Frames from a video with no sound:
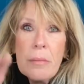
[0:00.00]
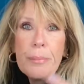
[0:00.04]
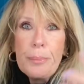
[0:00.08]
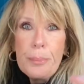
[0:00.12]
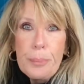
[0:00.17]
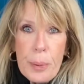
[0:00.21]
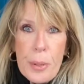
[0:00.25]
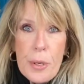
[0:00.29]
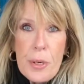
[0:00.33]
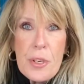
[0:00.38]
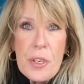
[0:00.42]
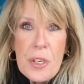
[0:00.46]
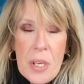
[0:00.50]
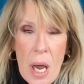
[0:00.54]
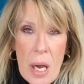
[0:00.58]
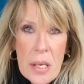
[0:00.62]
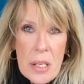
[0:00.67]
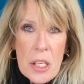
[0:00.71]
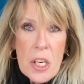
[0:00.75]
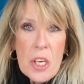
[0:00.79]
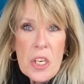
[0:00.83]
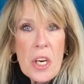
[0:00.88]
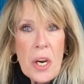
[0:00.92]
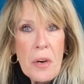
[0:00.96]

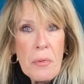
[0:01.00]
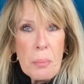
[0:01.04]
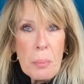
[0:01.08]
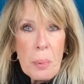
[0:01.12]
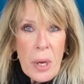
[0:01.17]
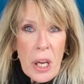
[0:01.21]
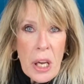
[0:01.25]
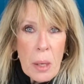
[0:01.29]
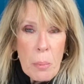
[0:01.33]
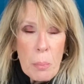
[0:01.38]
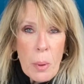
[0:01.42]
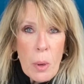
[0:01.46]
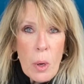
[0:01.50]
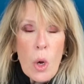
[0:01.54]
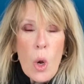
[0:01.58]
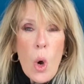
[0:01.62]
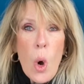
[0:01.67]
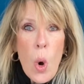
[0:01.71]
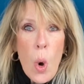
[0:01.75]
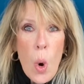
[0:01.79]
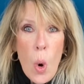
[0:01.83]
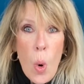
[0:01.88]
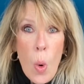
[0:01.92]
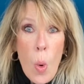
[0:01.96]
percentage of people
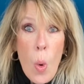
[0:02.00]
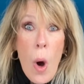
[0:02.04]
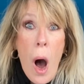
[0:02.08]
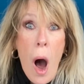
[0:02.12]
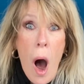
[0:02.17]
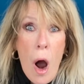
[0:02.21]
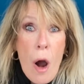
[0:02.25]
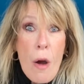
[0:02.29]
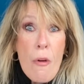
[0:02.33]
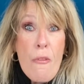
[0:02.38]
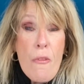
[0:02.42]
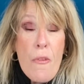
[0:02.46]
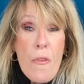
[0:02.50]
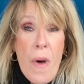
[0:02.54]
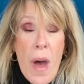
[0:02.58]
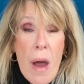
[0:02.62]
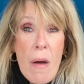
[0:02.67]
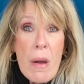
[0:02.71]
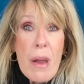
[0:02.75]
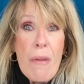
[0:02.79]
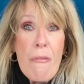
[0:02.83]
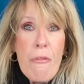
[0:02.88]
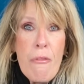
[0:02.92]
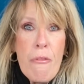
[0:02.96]
who are
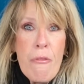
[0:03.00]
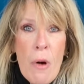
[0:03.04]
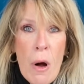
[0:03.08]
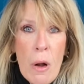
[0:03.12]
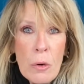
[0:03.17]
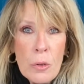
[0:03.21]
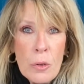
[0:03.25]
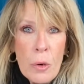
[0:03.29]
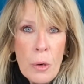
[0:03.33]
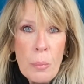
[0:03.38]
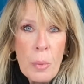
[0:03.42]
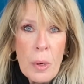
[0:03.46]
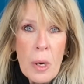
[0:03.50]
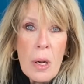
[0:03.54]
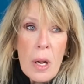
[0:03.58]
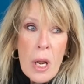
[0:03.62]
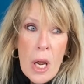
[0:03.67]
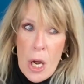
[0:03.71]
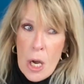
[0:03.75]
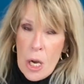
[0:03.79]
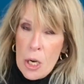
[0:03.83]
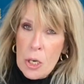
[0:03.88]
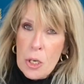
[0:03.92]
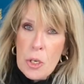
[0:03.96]
very vulnerable
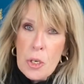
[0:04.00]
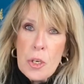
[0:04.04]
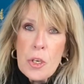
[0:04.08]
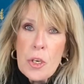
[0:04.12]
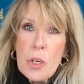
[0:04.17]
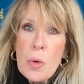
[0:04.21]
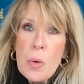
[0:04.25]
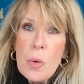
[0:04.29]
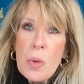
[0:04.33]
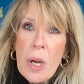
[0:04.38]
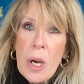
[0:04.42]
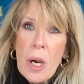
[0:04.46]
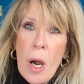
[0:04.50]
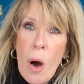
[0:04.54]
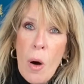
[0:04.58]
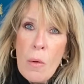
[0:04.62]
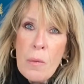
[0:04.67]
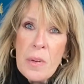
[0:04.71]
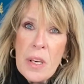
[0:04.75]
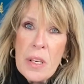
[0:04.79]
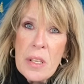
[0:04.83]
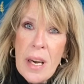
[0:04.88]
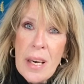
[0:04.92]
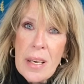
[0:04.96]
to the
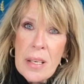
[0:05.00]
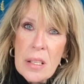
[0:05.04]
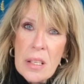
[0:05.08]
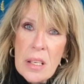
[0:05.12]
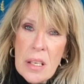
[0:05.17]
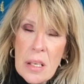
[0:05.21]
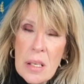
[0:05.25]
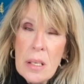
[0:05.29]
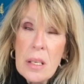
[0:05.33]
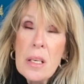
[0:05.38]
COVID-19.